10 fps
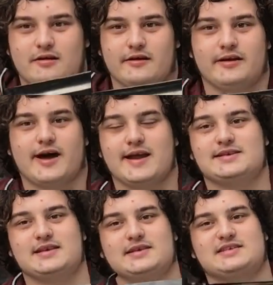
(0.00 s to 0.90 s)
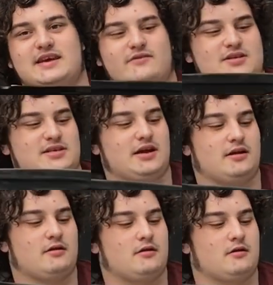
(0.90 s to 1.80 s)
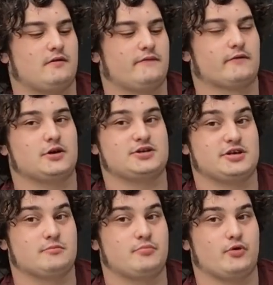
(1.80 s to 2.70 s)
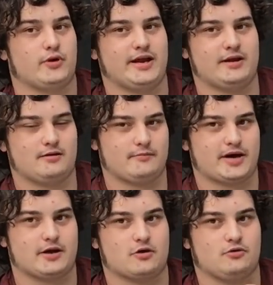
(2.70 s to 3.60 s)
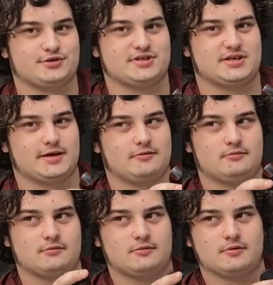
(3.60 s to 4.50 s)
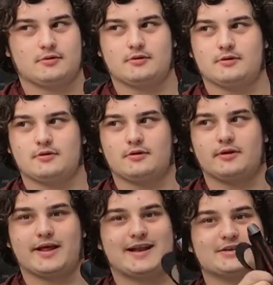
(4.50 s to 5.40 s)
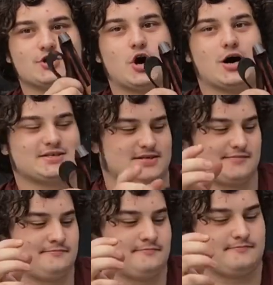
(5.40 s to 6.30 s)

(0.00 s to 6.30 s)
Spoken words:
the 1917 Frontier Bowie by Cold Steel. That is awesome.